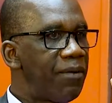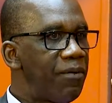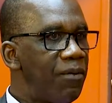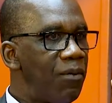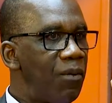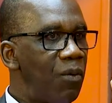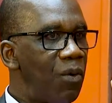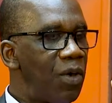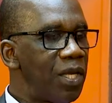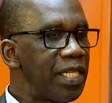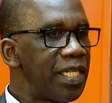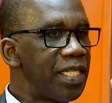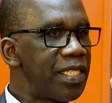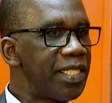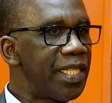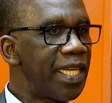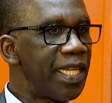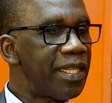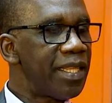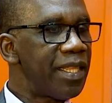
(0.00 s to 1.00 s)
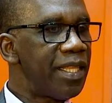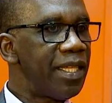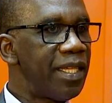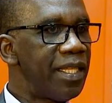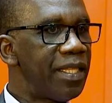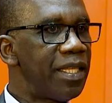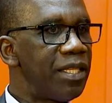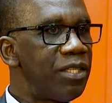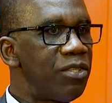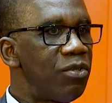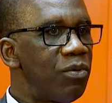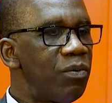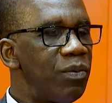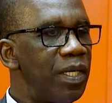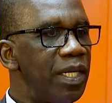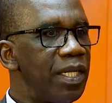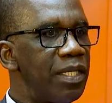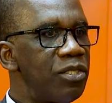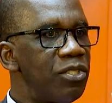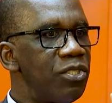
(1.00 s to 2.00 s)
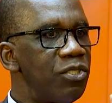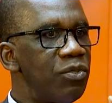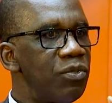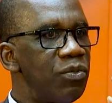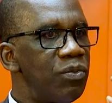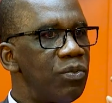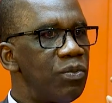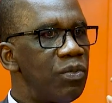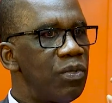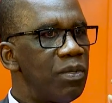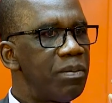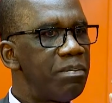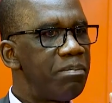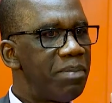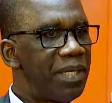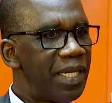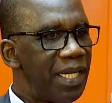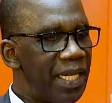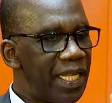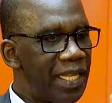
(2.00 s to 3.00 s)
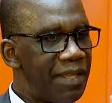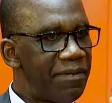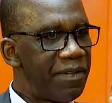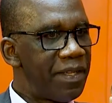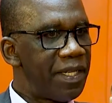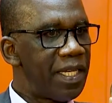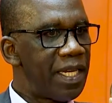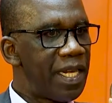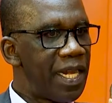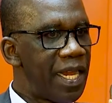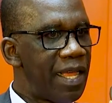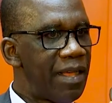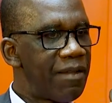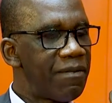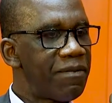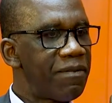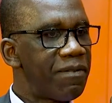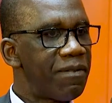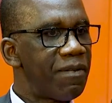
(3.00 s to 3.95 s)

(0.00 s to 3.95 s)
what is that thing that you're willing to believe in enough,